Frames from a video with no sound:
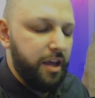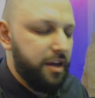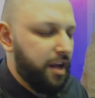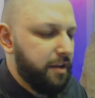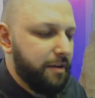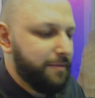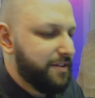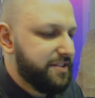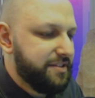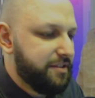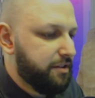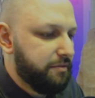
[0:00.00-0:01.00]
And I read
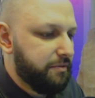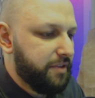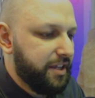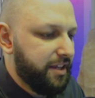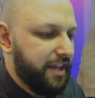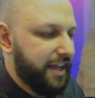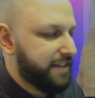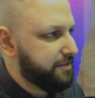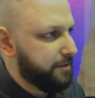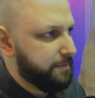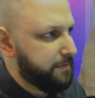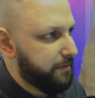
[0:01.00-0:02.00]
this little like
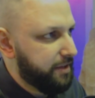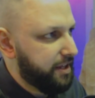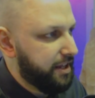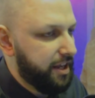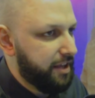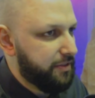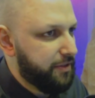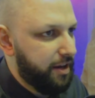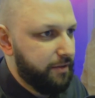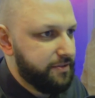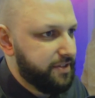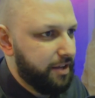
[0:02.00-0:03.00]
excerpt of it, and I
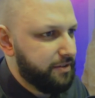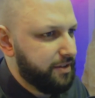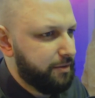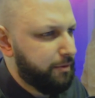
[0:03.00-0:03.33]
thought I was like,